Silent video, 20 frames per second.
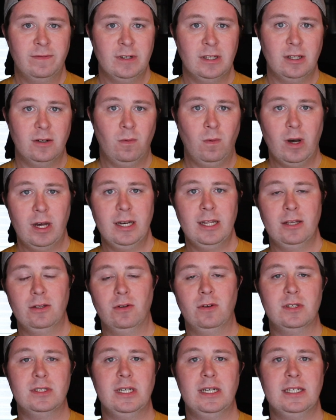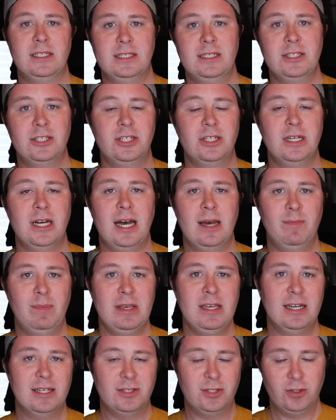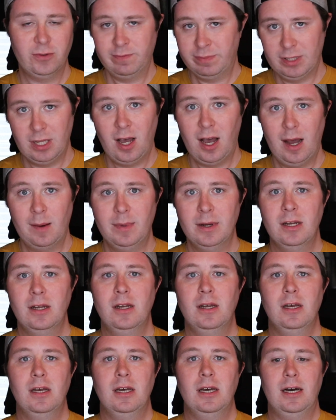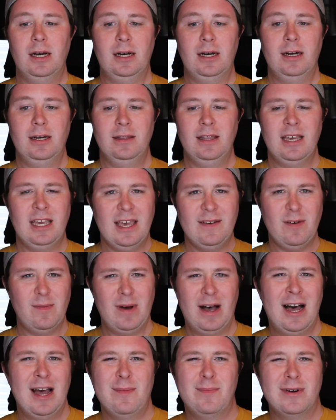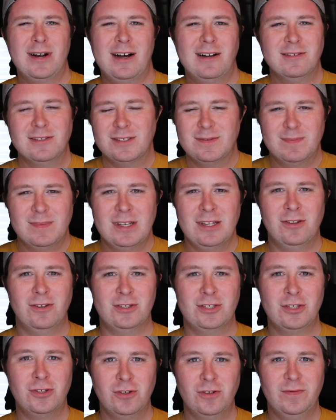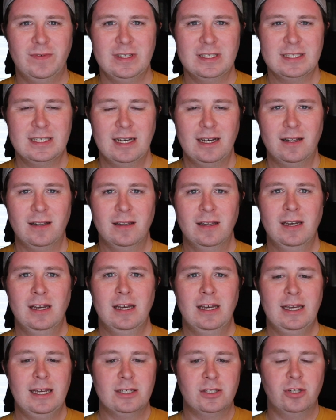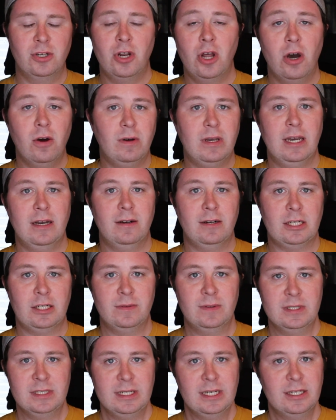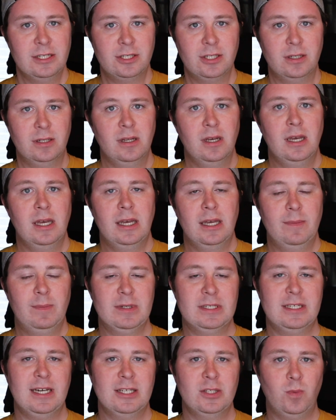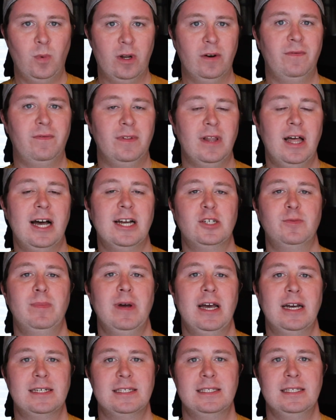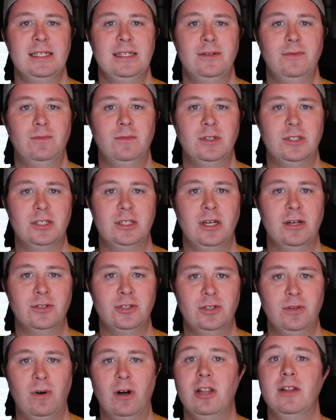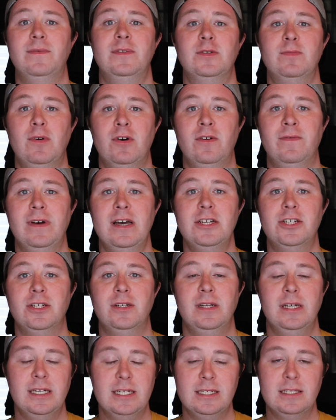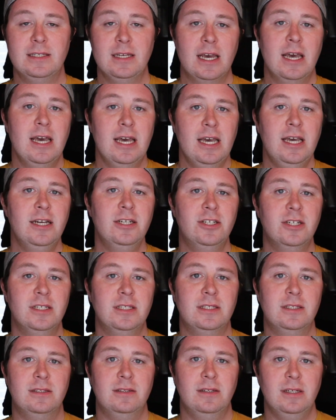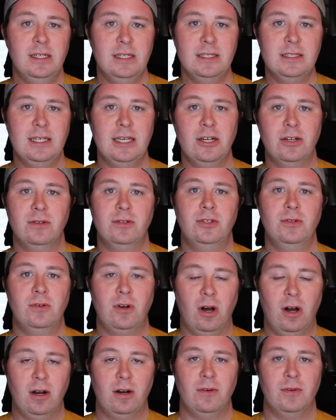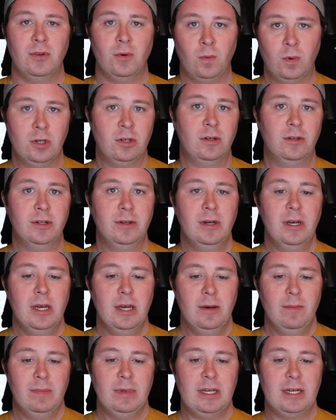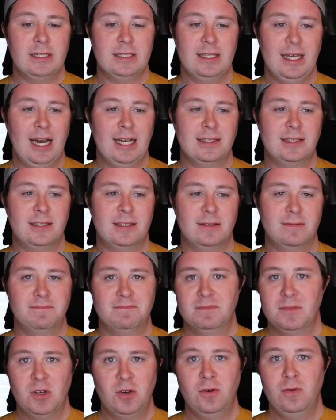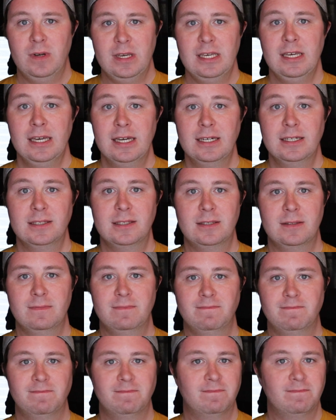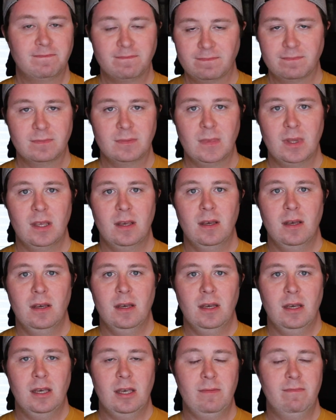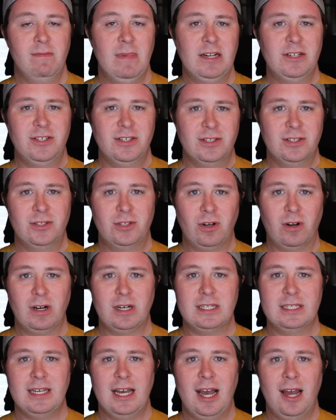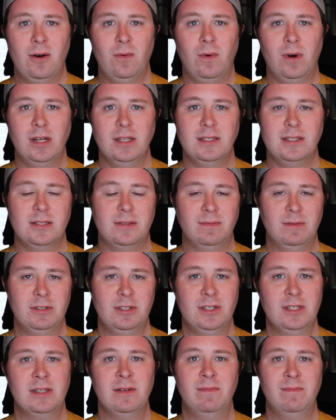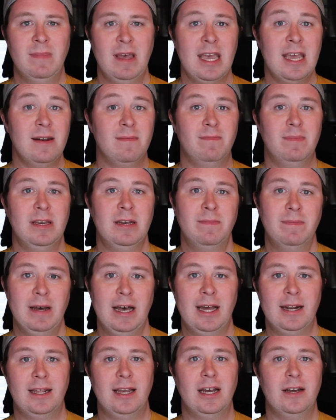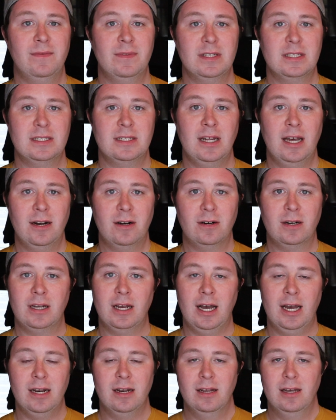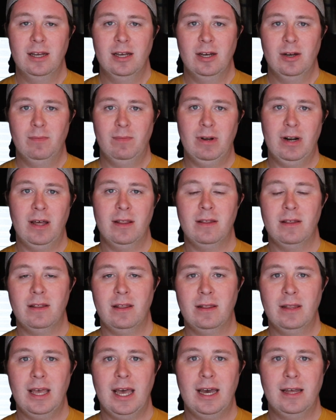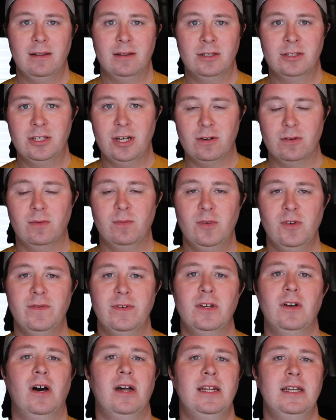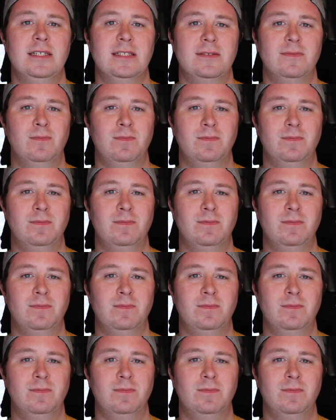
villain. One, he looks like a CGI PS2 blob. They gave him eyebrows. He looks goofy as hell. He has no characterization, besides one flashback scene, which tells you all of his motivation is he just is here to conquer the world, because that's who he is. He mentions Darkseid once, which is the main big bad guy of the Snyder Cut, but other than that, the general movie audience